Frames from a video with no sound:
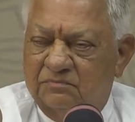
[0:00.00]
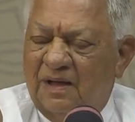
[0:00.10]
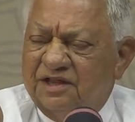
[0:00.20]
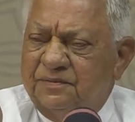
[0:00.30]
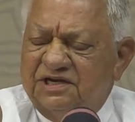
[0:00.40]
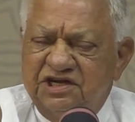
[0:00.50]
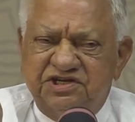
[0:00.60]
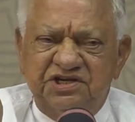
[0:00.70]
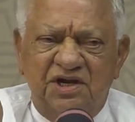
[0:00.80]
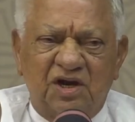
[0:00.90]

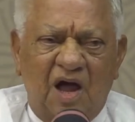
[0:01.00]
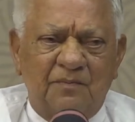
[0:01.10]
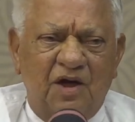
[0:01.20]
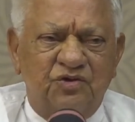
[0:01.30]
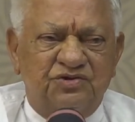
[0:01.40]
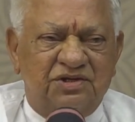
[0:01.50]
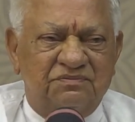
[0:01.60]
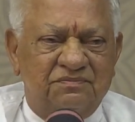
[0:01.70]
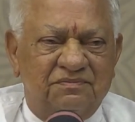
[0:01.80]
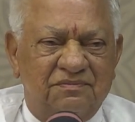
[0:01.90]
mathematician
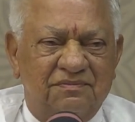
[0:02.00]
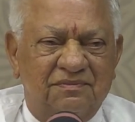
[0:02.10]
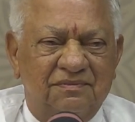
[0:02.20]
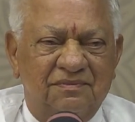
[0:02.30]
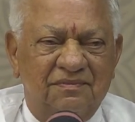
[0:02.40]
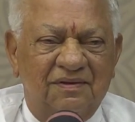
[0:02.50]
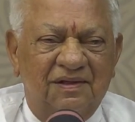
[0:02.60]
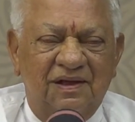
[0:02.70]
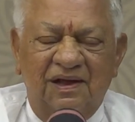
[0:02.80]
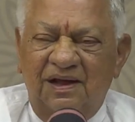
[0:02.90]
Ramanujan,
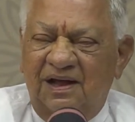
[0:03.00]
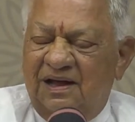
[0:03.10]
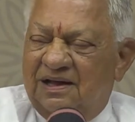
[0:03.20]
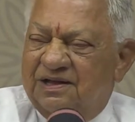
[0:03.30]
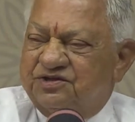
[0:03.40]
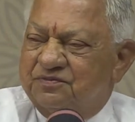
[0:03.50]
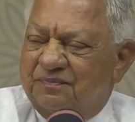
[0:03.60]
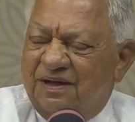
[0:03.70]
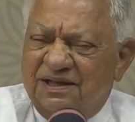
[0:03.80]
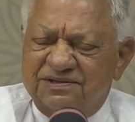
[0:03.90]
his
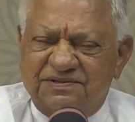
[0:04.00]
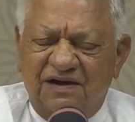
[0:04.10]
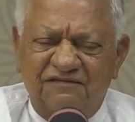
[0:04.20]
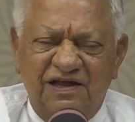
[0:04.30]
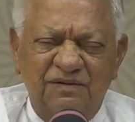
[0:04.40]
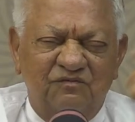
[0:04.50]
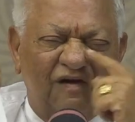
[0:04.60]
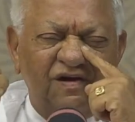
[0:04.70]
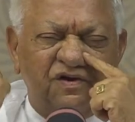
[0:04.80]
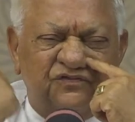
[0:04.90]
mother served him
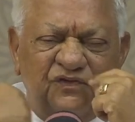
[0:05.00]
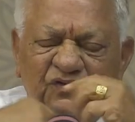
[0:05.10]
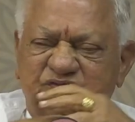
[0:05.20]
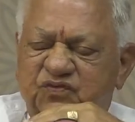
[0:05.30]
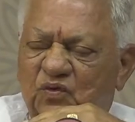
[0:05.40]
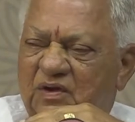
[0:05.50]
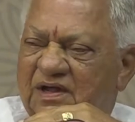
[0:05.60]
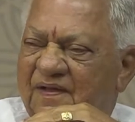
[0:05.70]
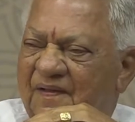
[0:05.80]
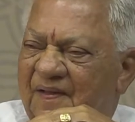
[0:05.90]
wonderful food,
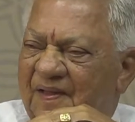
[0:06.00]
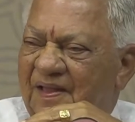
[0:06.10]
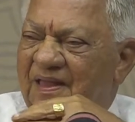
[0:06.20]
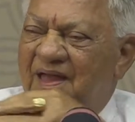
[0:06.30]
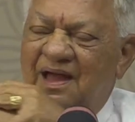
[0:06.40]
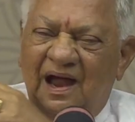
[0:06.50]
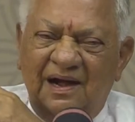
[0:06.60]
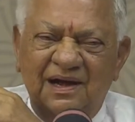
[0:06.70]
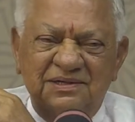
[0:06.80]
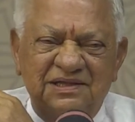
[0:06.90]

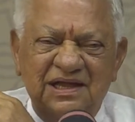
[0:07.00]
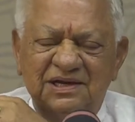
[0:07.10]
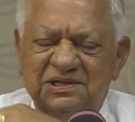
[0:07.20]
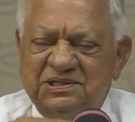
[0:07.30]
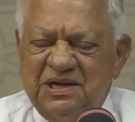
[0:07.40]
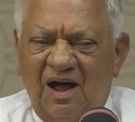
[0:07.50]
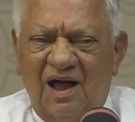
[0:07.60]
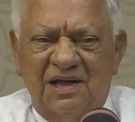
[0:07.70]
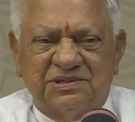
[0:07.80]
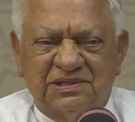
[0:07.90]
and at the end she
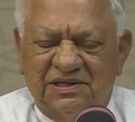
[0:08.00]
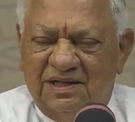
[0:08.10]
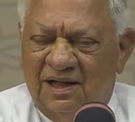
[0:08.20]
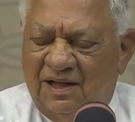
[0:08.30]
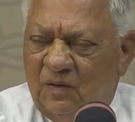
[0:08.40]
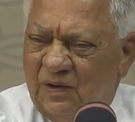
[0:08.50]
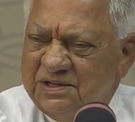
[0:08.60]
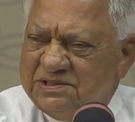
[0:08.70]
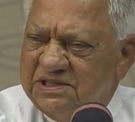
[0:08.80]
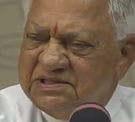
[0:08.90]
asked,
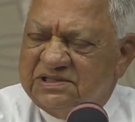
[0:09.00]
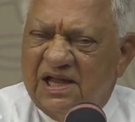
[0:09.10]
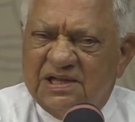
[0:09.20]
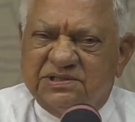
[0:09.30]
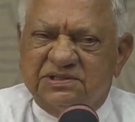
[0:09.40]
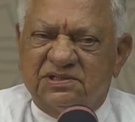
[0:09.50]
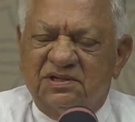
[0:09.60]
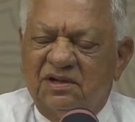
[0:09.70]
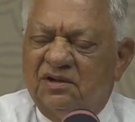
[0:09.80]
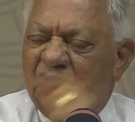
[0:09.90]
what is the taste?
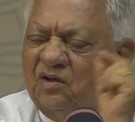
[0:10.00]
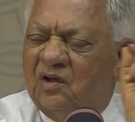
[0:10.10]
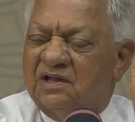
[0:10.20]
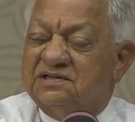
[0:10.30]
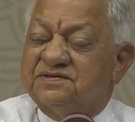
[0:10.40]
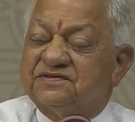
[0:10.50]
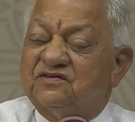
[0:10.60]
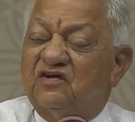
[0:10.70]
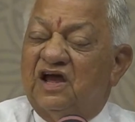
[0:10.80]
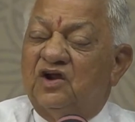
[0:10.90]
No, the
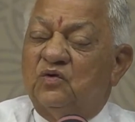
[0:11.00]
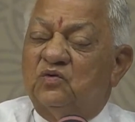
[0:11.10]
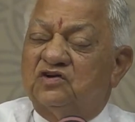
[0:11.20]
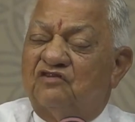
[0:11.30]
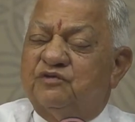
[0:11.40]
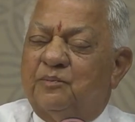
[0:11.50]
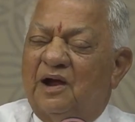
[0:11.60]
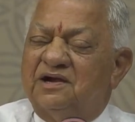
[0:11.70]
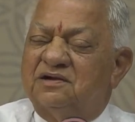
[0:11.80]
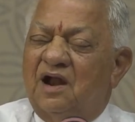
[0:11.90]
square root of
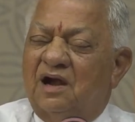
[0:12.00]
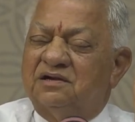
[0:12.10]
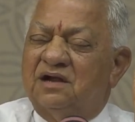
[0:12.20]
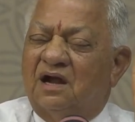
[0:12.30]
point not